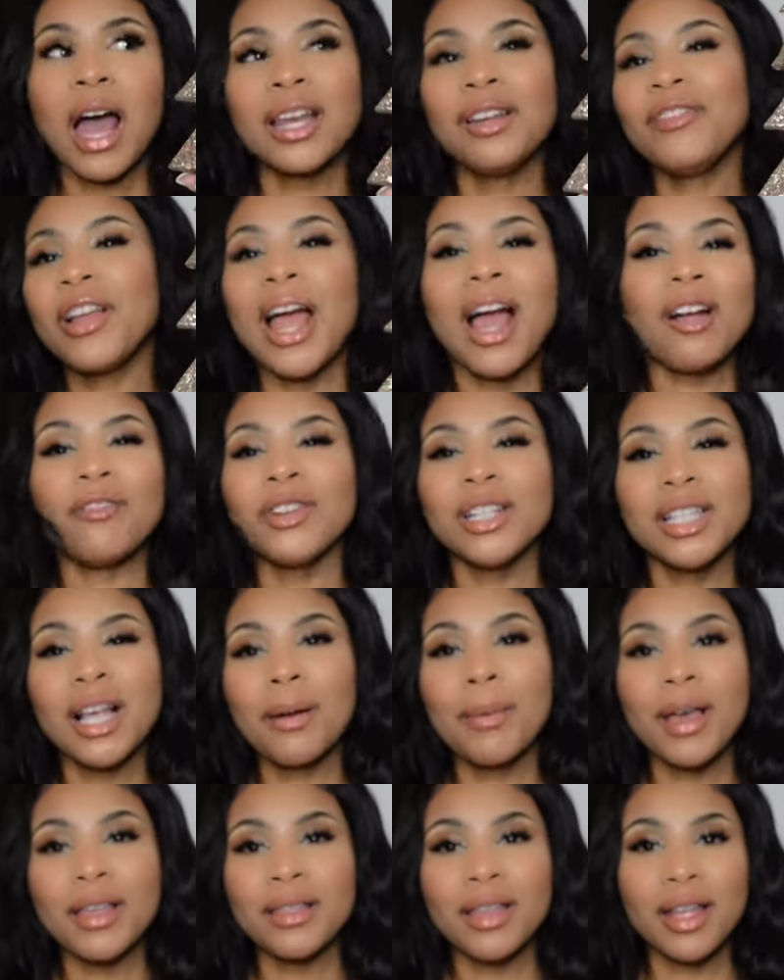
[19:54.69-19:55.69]
And if, every time
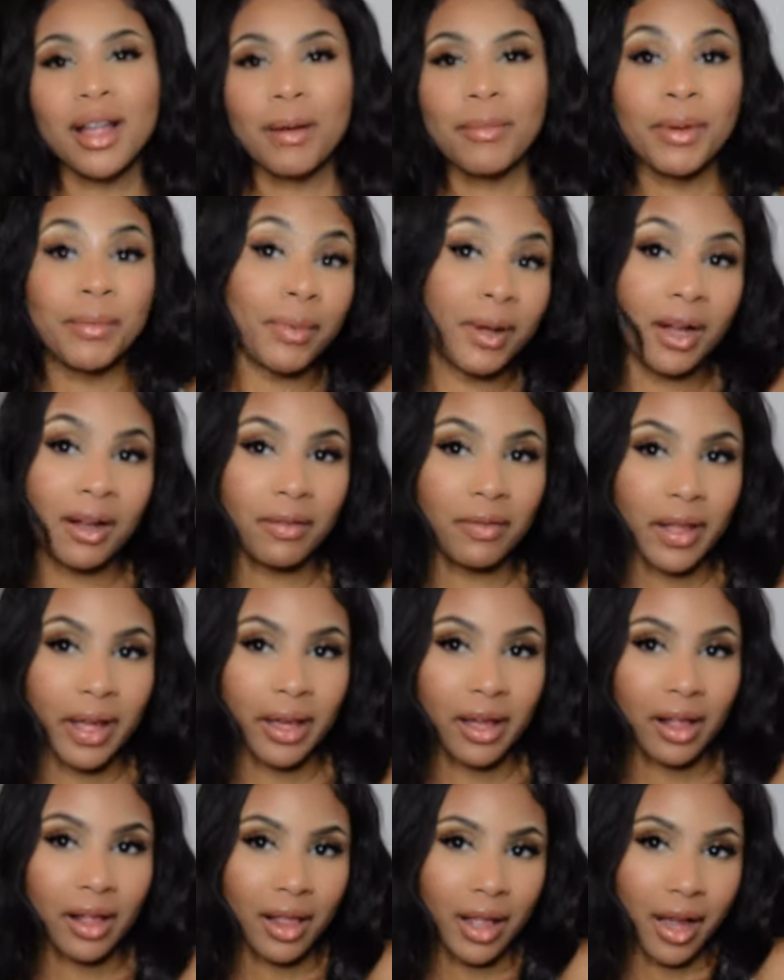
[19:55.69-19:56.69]
I think I'm above
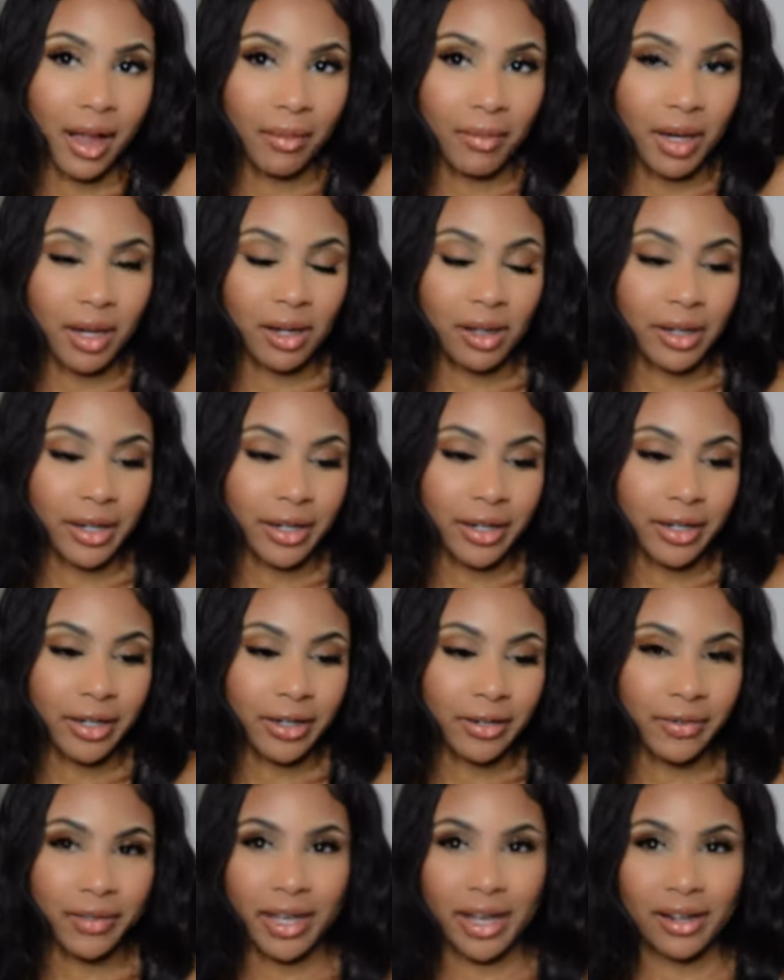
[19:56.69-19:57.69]
like glam and
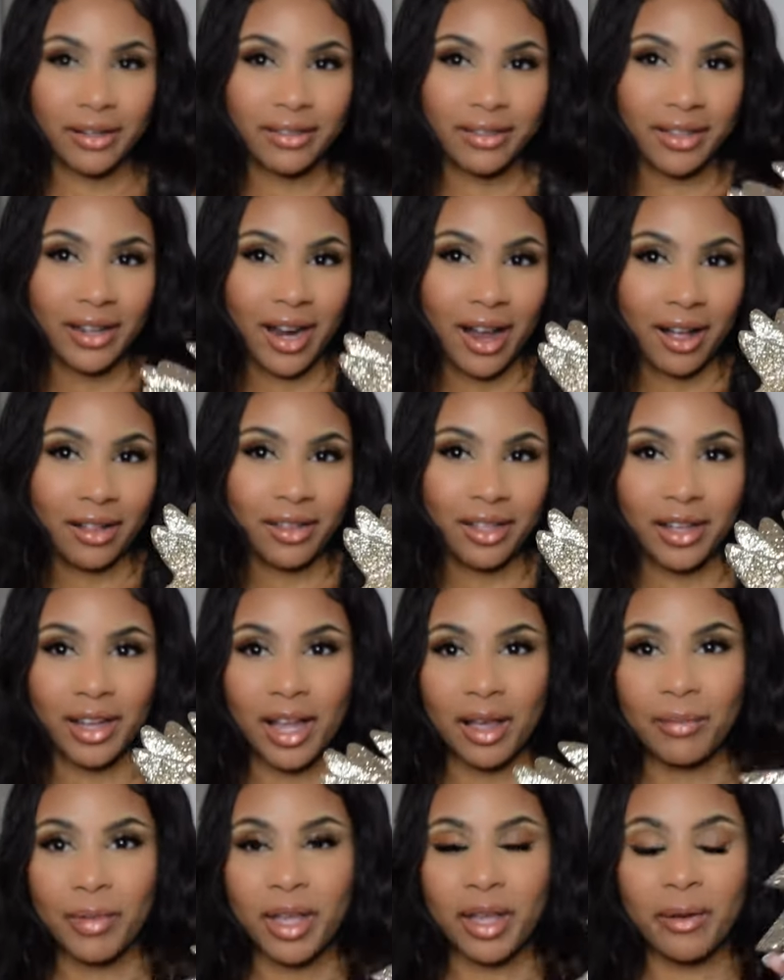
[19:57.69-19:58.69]
glitter, and yeah, like
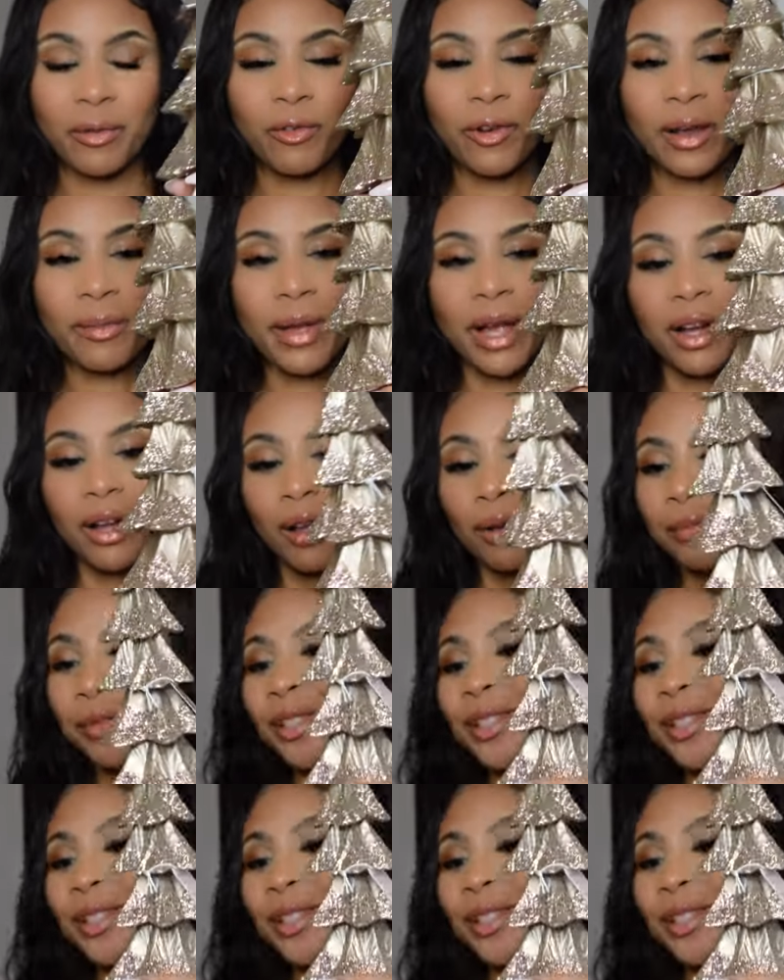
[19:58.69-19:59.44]
I pick it right back up.